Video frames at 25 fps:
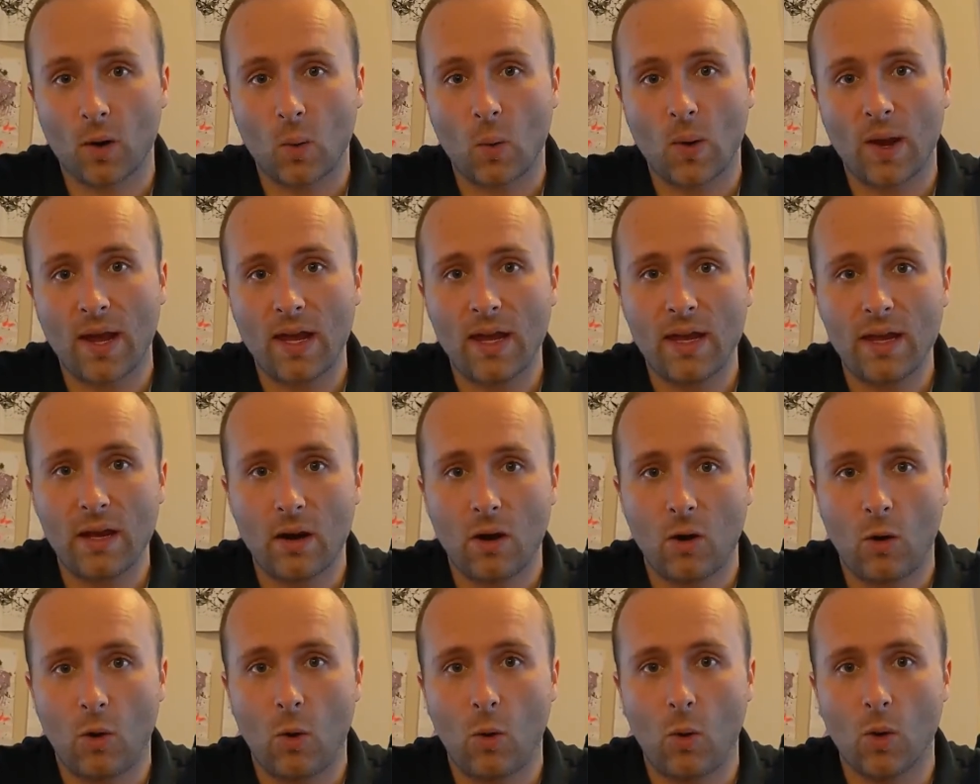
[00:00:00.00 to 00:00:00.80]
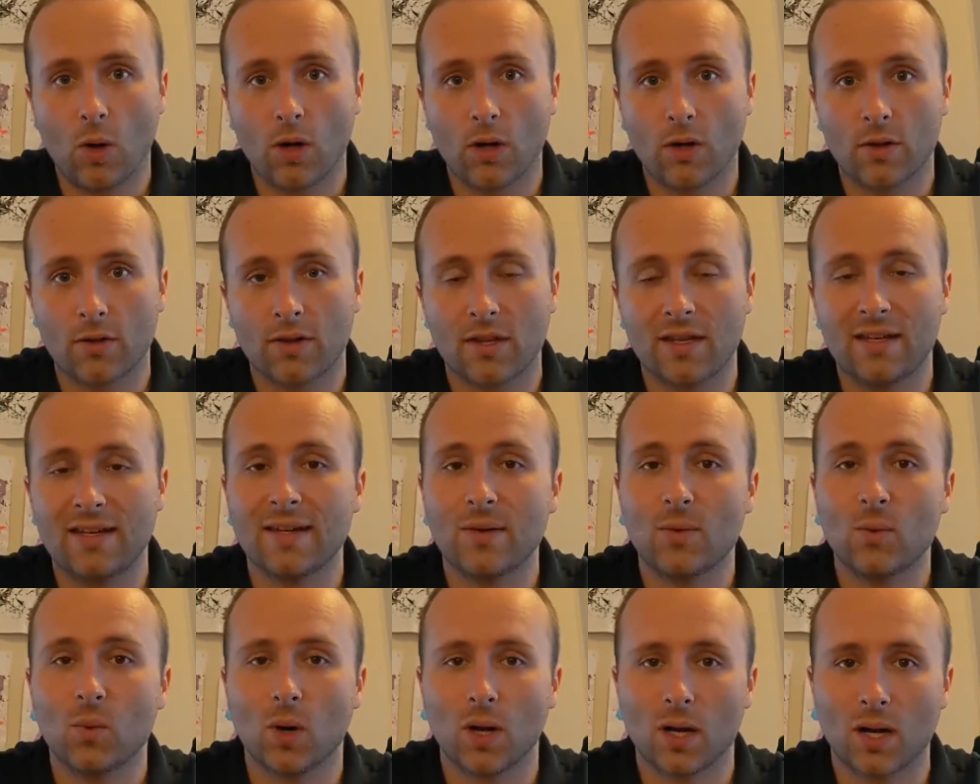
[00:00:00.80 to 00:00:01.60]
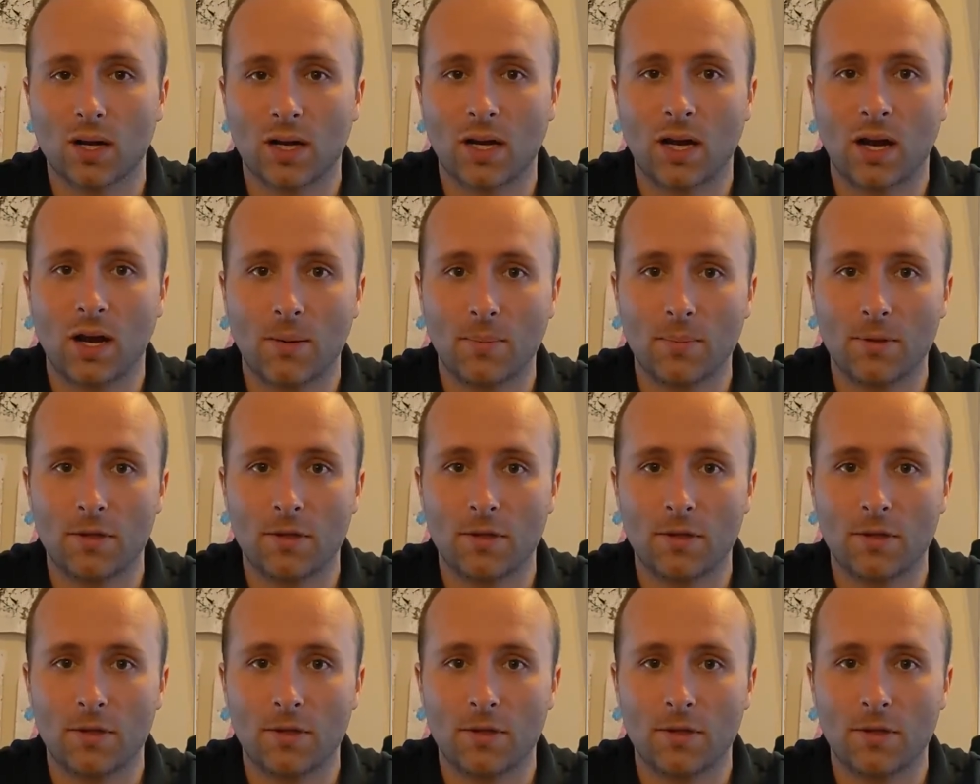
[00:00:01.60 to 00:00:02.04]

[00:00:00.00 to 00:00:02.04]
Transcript: away or they didn't want to come